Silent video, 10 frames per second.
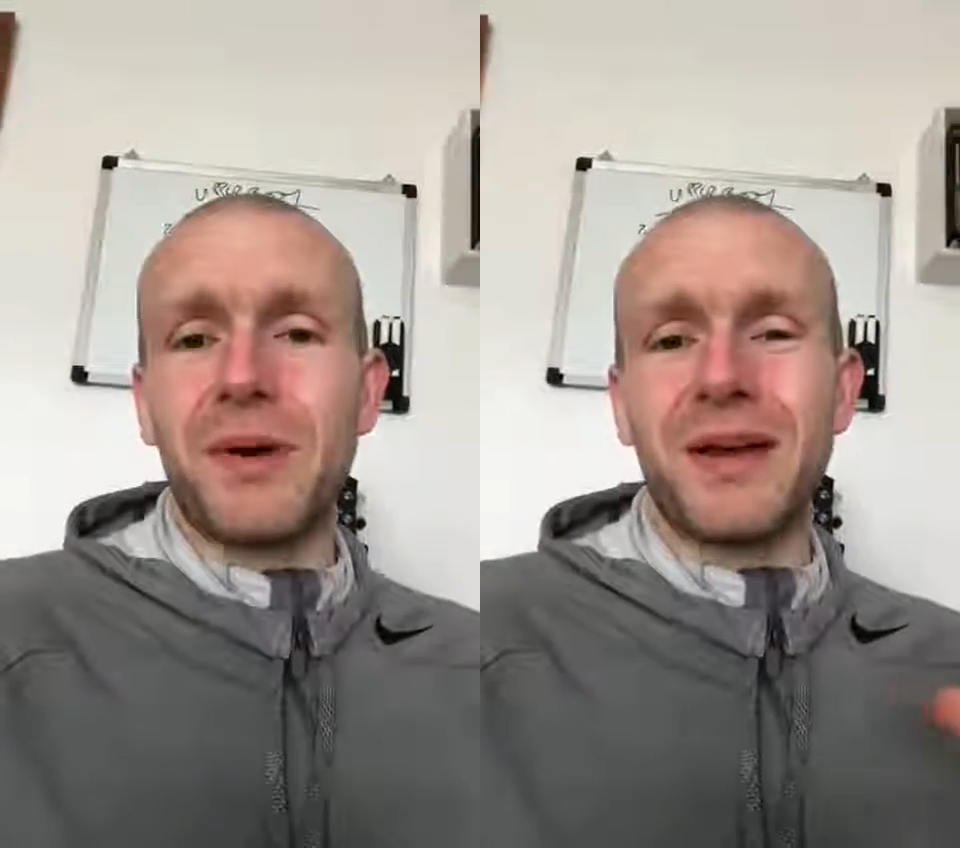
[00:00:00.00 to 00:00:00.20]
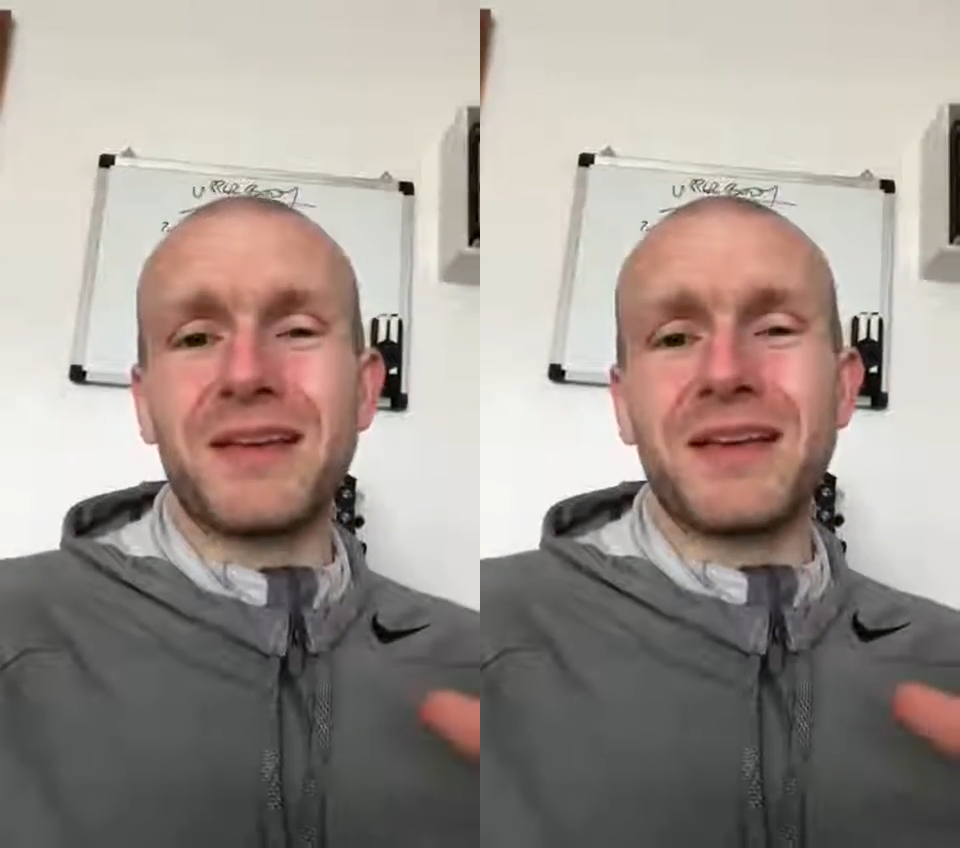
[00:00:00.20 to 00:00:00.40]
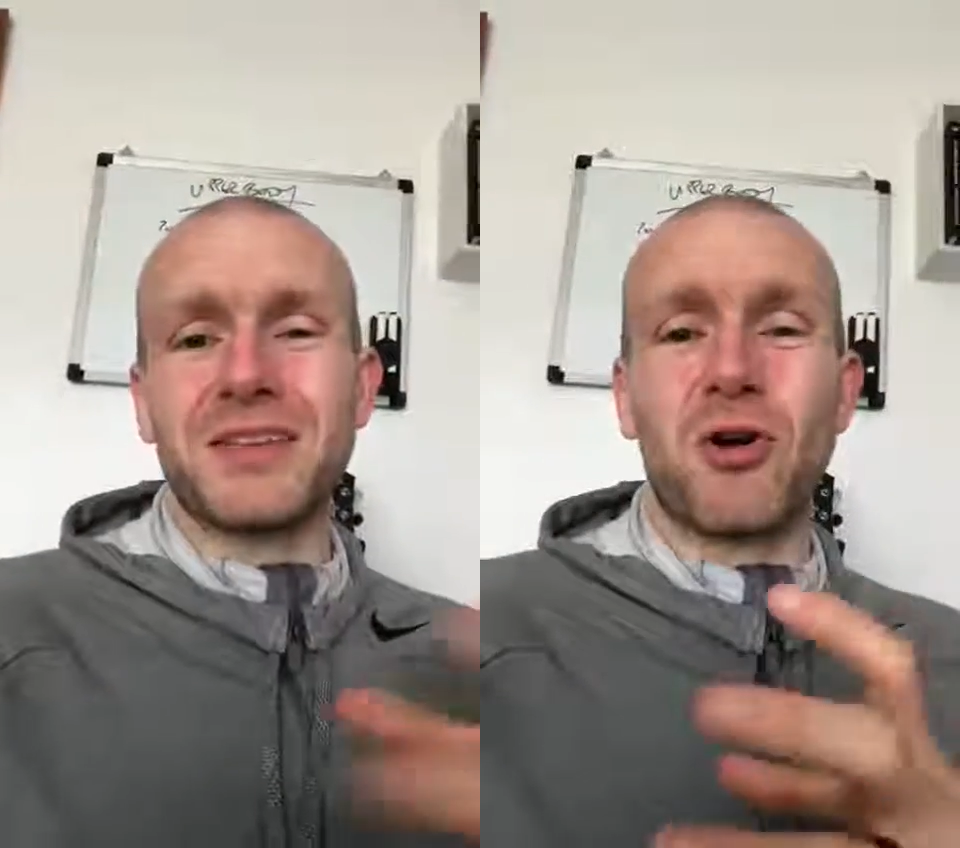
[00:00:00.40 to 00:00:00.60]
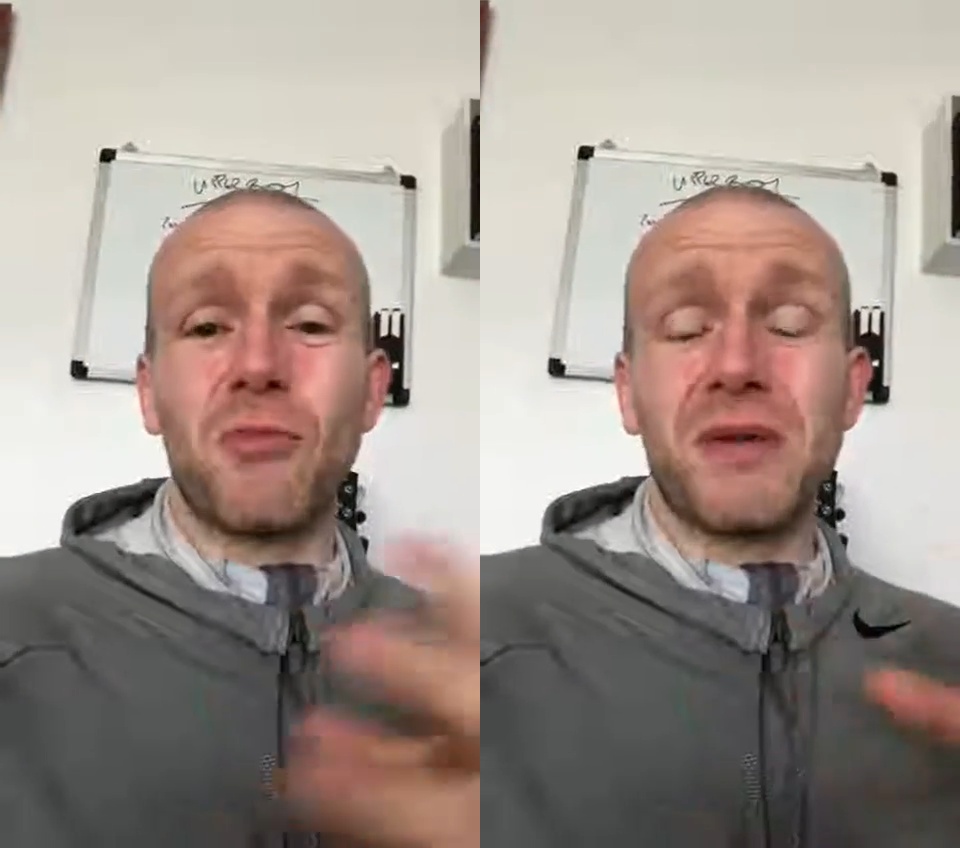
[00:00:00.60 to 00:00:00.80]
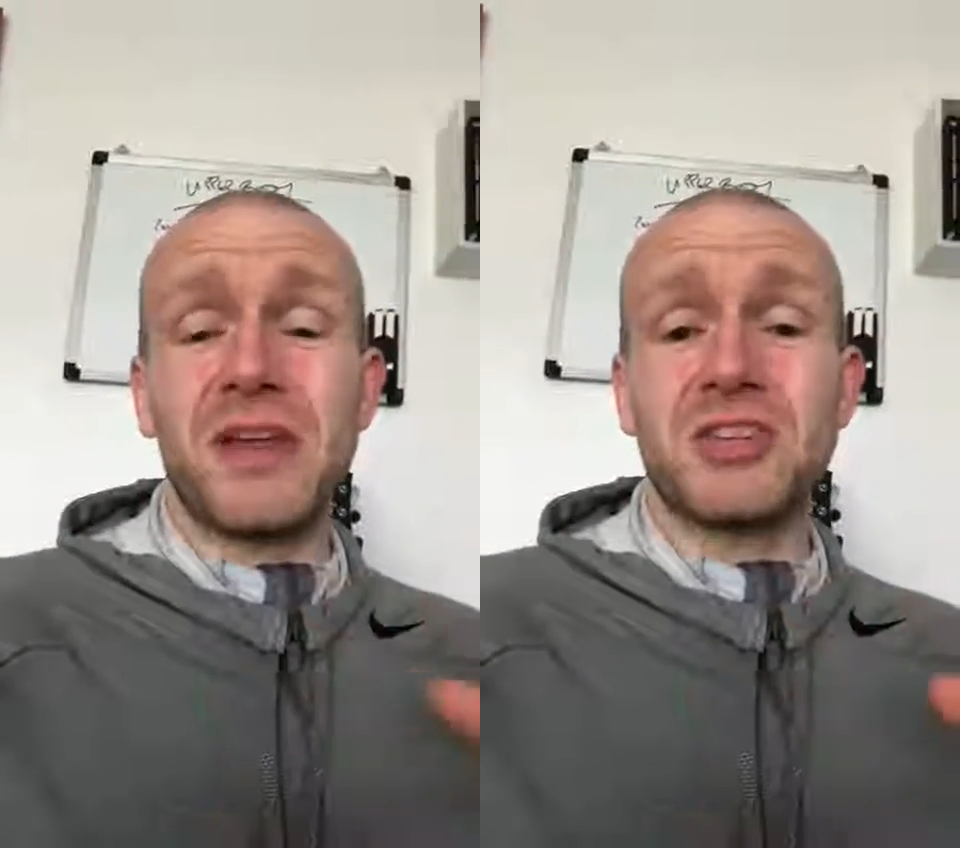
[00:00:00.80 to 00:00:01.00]
but it's a
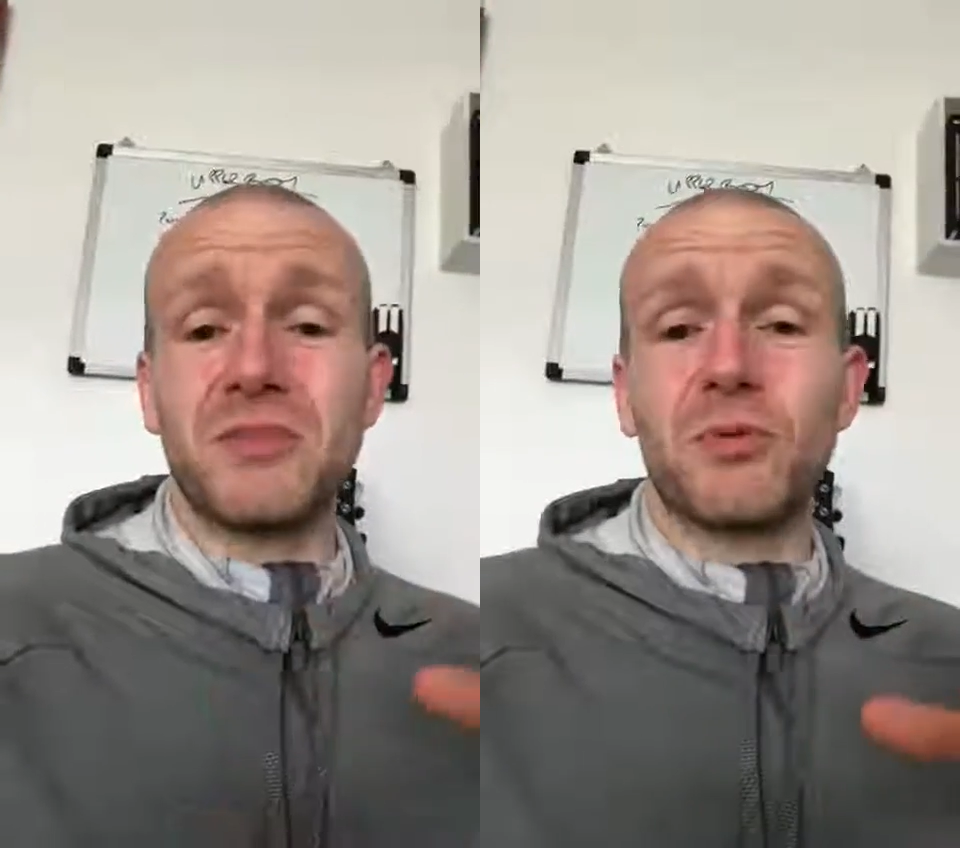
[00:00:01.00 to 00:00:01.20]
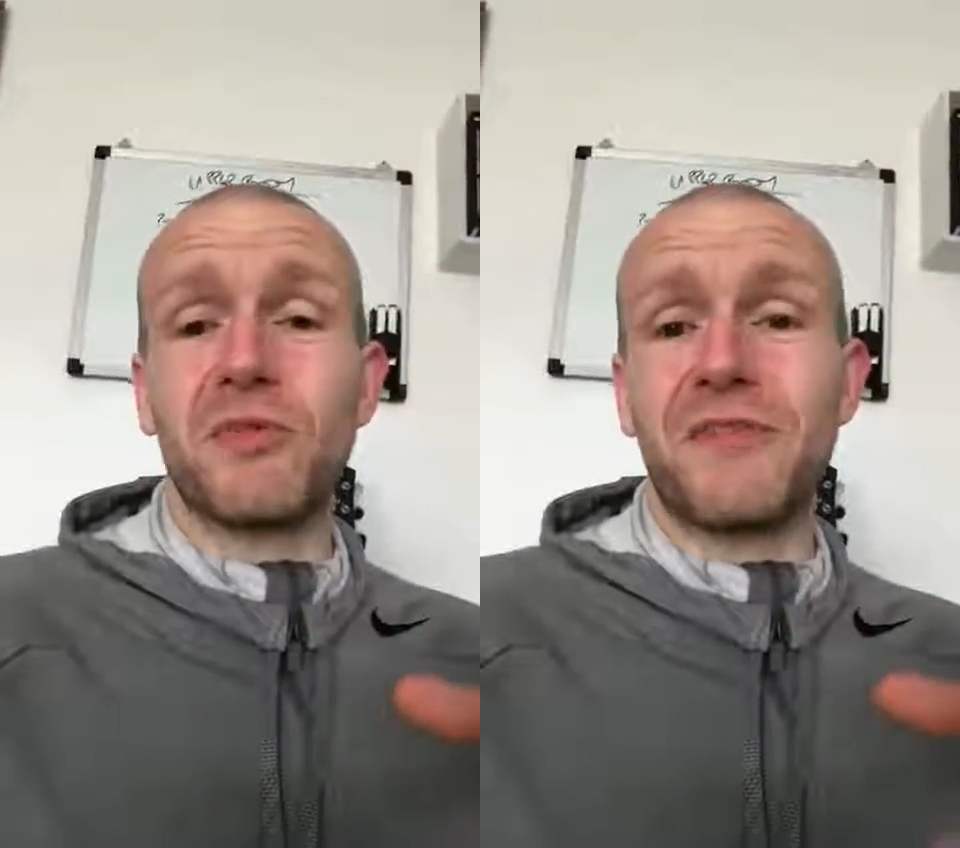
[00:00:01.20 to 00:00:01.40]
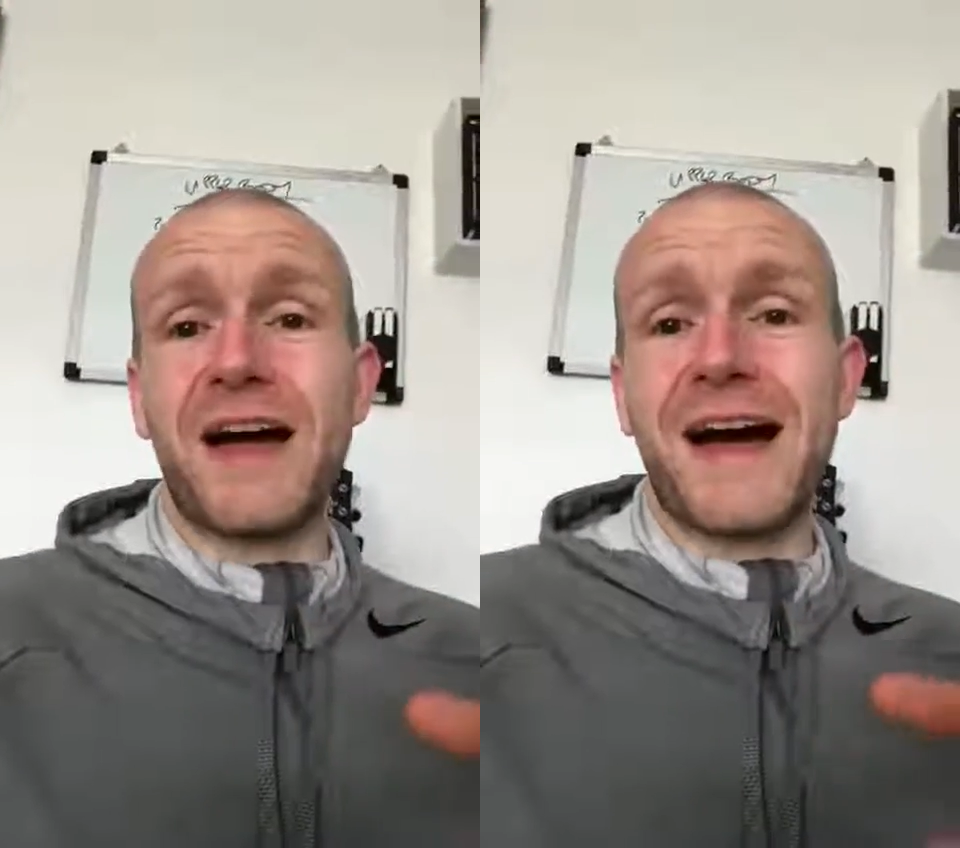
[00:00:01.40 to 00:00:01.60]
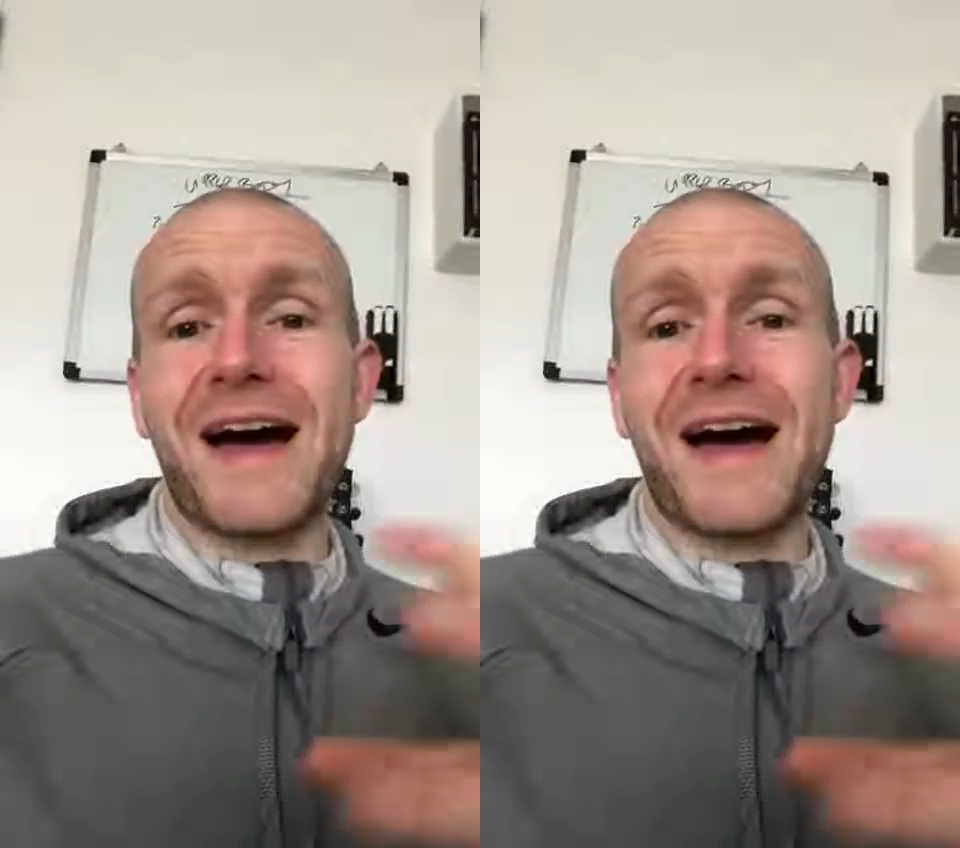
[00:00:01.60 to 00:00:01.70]
combination of both fat